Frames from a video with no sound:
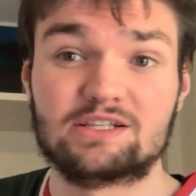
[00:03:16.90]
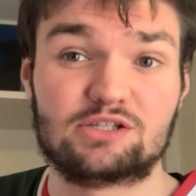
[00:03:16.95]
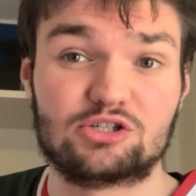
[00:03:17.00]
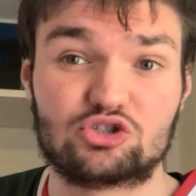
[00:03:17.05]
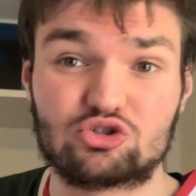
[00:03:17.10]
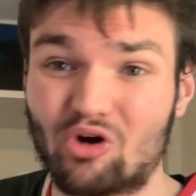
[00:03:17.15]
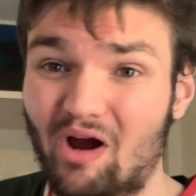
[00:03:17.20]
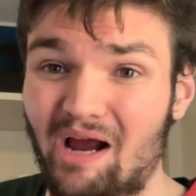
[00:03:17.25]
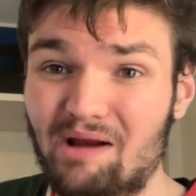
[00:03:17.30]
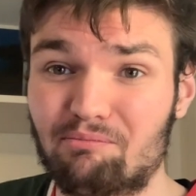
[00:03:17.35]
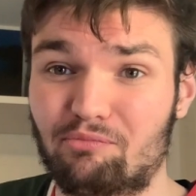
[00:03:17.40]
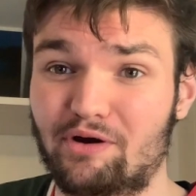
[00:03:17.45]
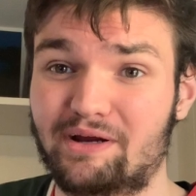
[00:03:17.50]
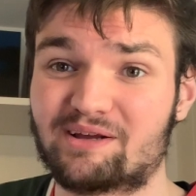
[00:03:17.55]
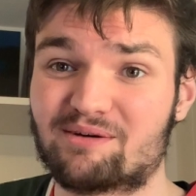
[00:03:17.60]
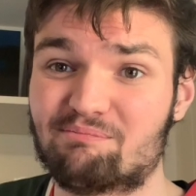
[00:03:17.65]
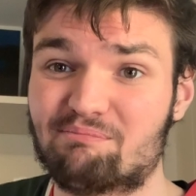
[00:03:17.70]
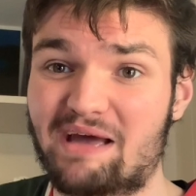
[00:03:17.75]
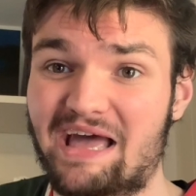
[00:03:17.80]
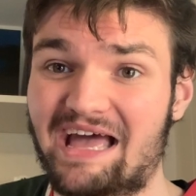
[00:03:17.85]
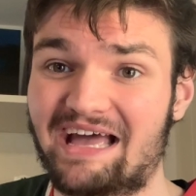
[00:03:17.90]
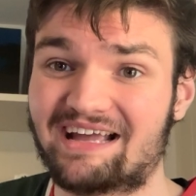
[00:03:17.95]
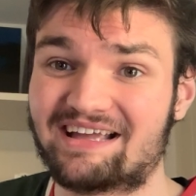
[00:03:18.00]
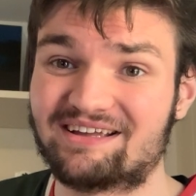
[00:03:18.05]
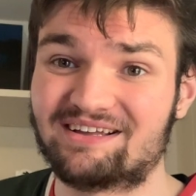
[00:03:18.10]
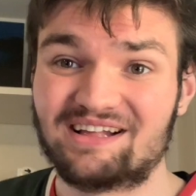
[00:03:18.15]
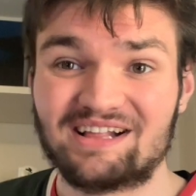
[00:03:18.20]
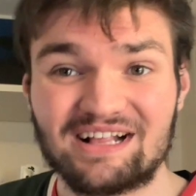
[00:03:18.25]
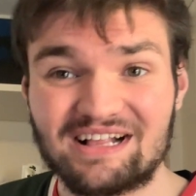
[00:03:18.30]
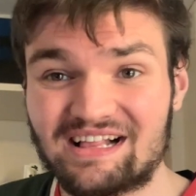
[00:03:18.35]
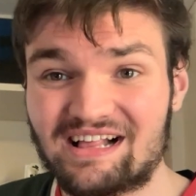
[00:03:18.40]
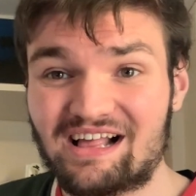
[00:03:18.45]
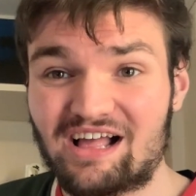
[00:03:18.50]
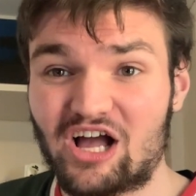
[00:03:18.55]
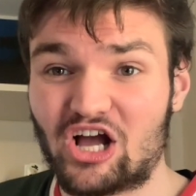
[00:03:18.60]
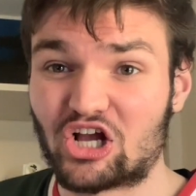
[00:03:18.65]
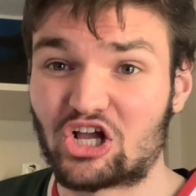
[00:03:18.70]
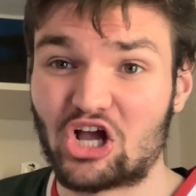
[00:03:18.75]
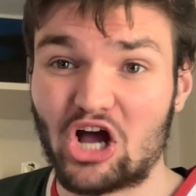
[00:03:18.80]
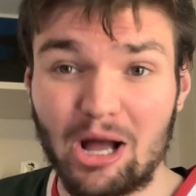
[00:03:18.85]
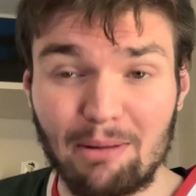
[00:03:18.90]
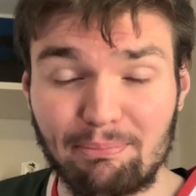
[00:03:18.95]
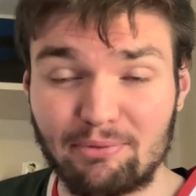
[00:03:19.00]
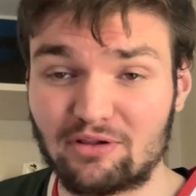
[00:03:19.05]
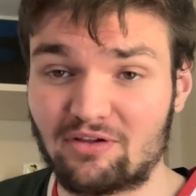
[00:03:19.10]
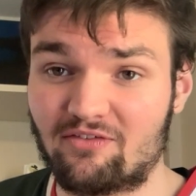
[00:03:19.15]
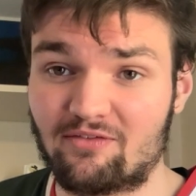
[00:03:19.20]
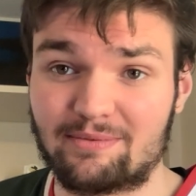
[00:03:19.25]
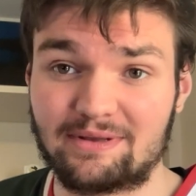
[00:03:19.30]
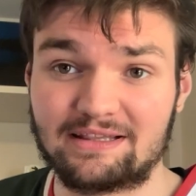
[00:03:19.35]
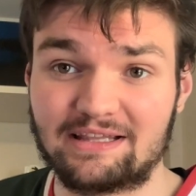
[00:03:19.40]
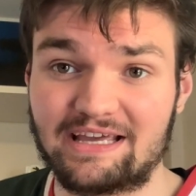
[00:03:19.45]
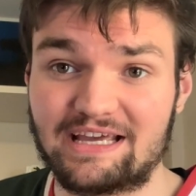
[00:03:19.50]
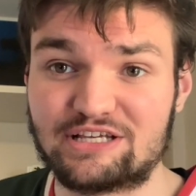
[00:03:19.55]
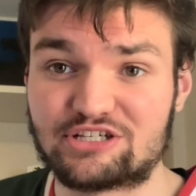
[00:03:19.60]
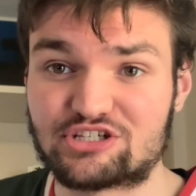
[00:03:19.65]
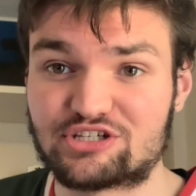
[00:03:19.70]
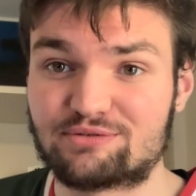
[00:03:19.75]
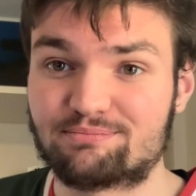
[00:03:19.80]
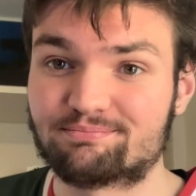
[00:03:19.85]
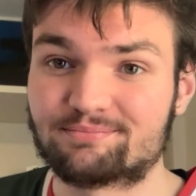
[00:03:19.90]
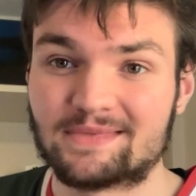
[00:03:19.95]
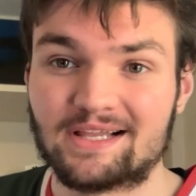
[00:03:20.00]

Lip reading: to try and bring him back. A couple of them at least,